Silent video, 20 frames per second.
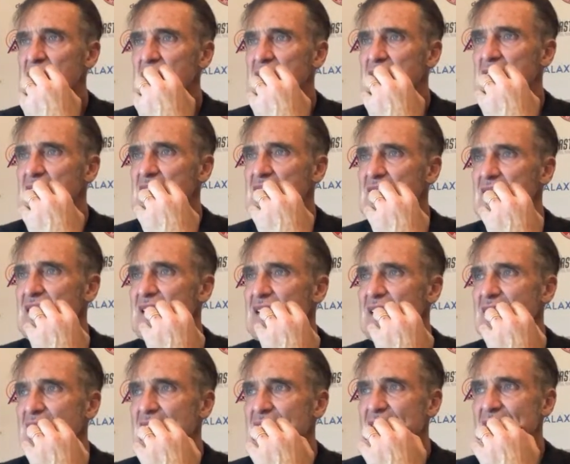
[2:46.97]

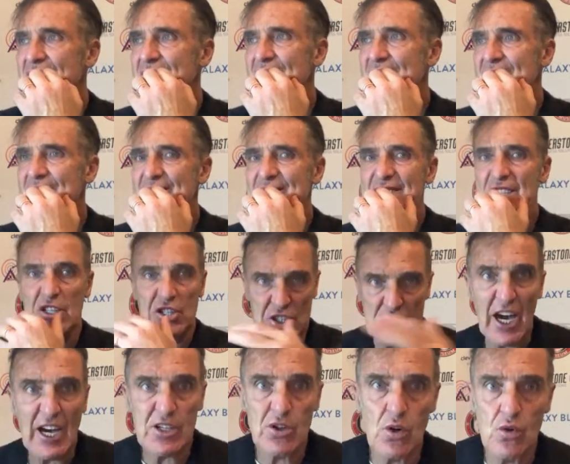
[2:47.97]
The
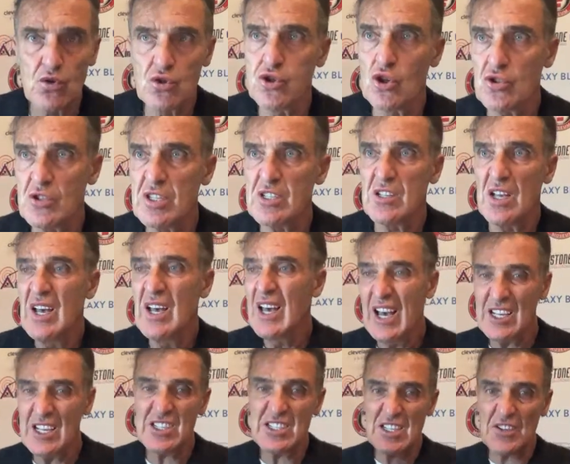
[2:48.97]
shackles looked at
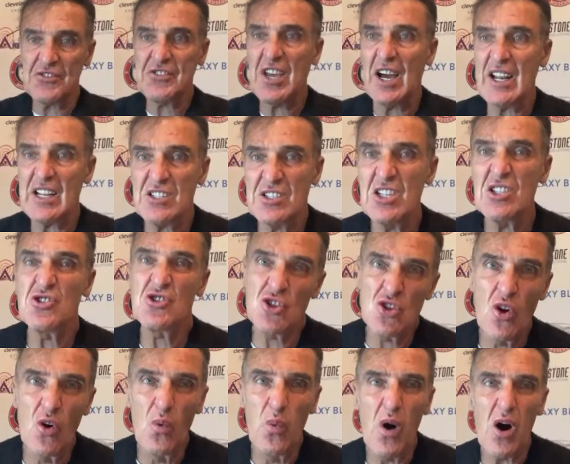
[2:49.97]
it's as if Carrick says, do you
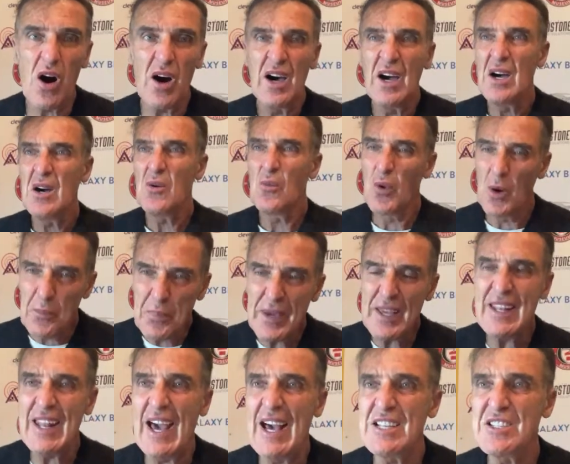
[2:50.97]
know what? We're
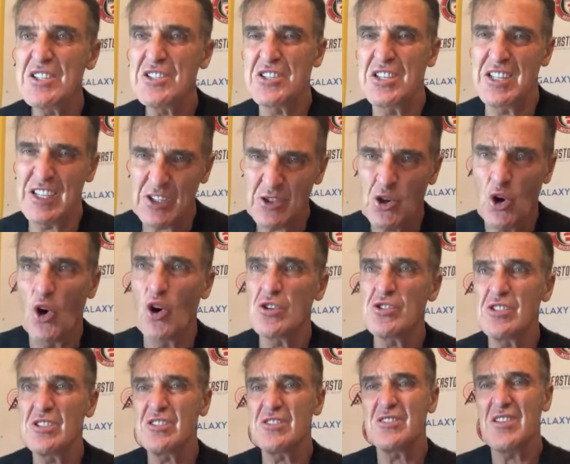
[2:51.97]
being hesitant and
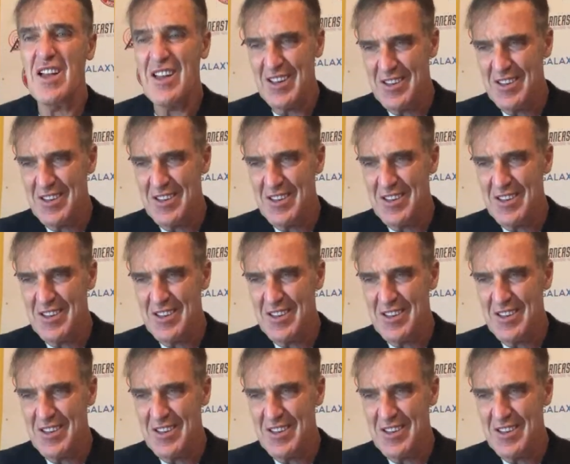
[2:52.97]
cautious.